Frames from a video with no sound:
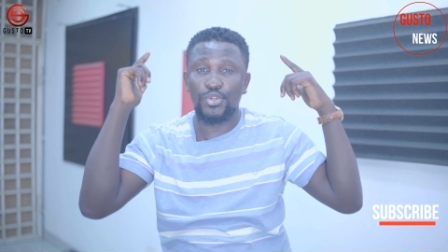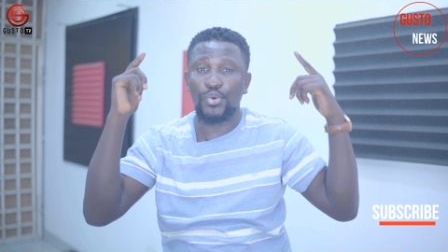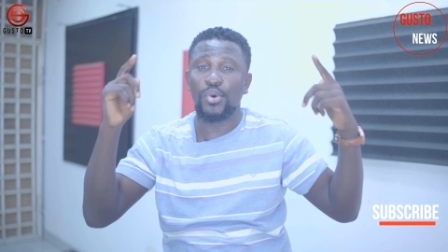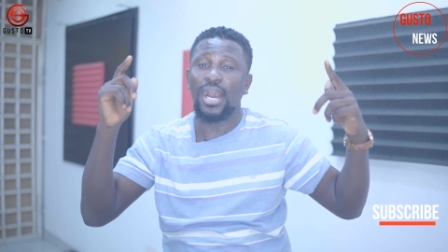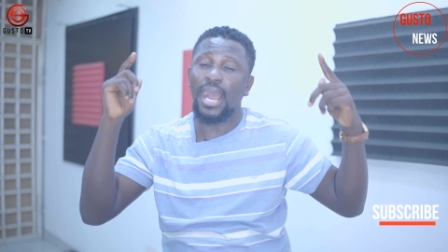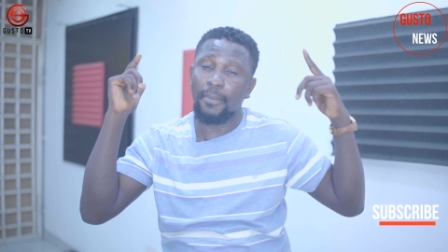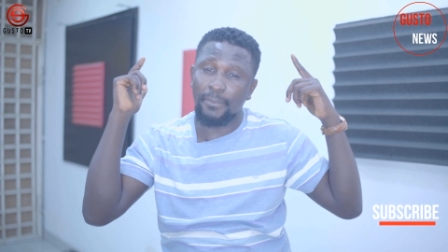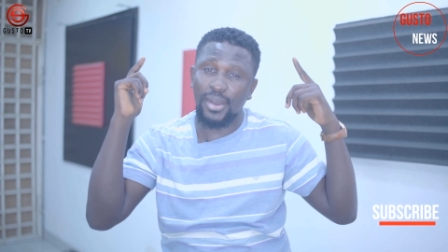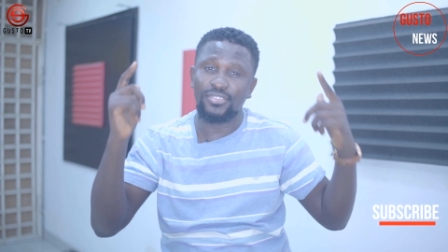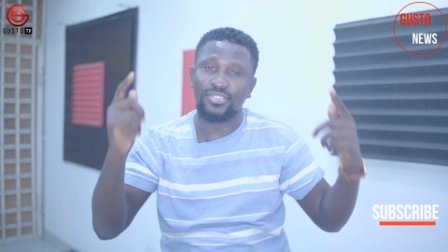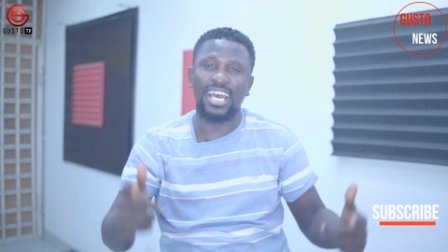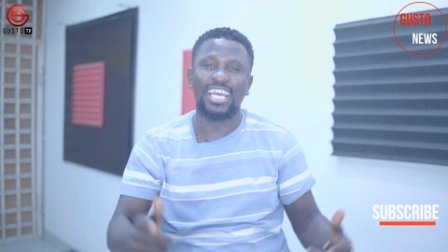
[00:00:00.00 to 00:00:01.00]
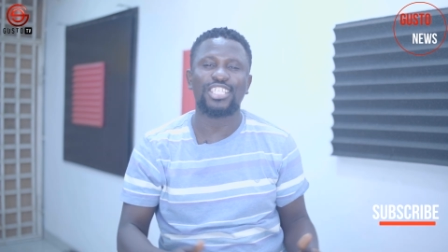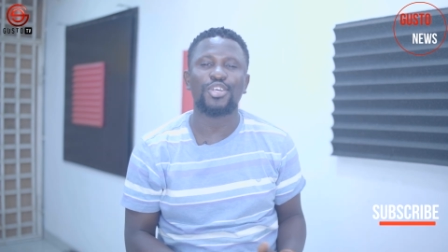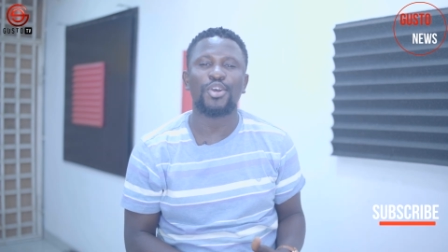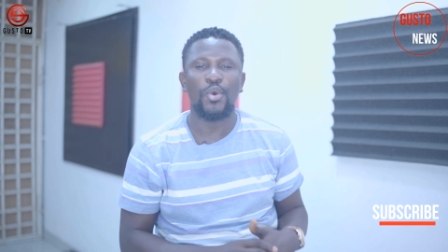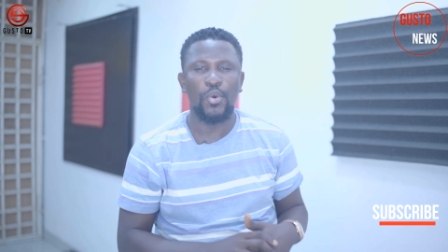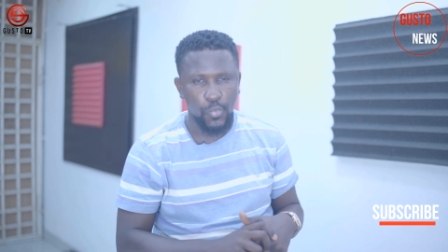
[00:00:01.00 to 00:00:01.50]
you know about that
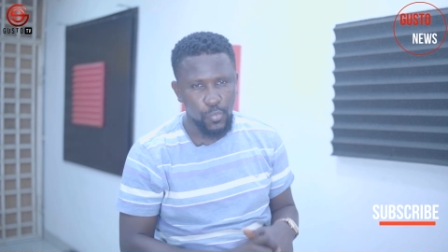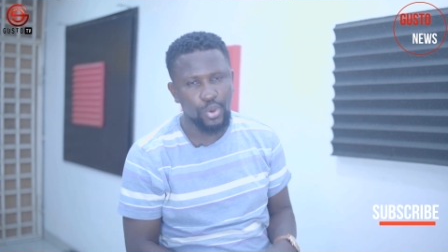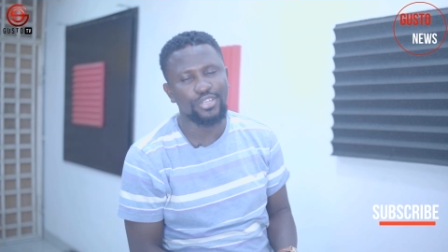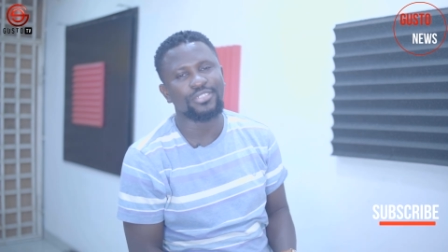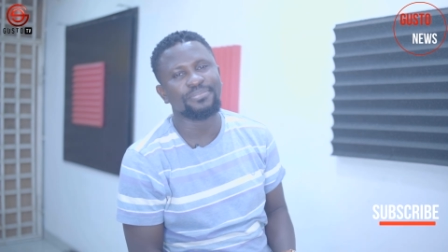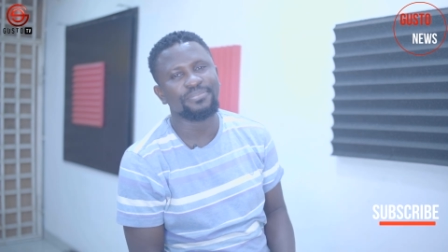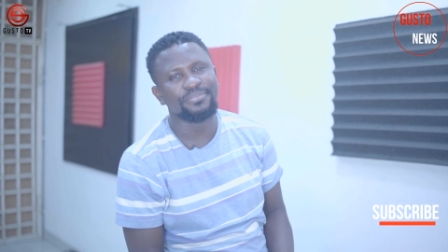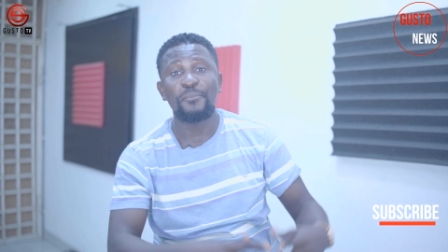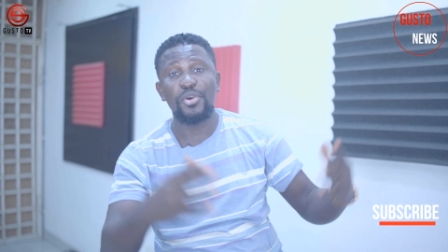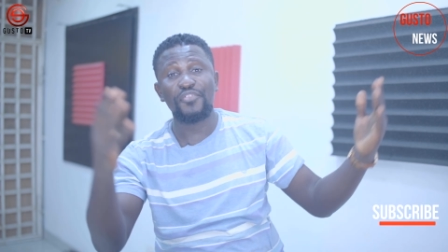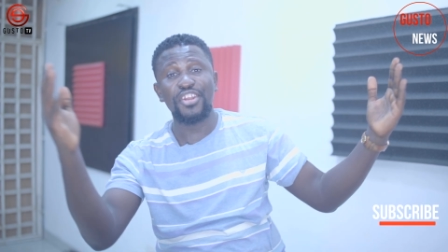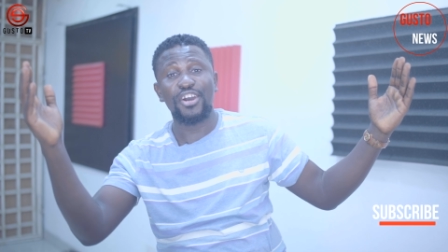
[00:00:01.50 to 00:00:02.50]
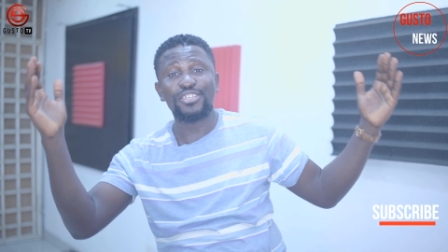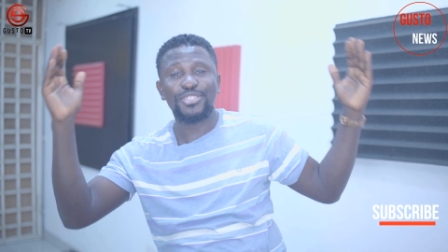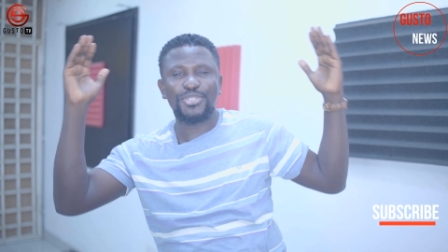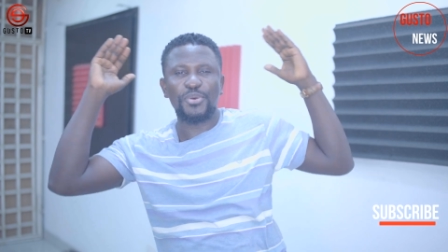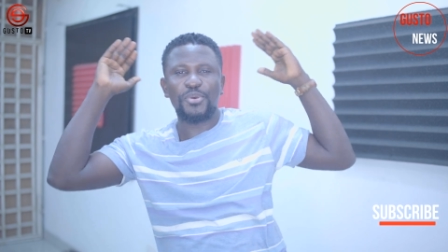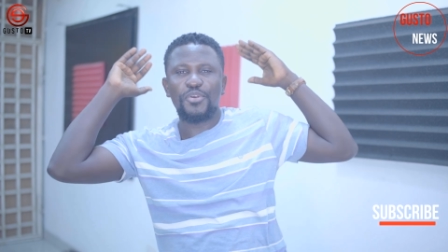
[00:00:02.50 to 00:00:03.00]
one. Moving on
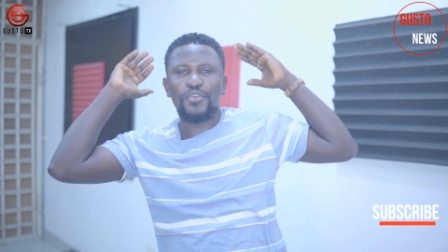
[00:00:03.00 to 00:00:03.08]
to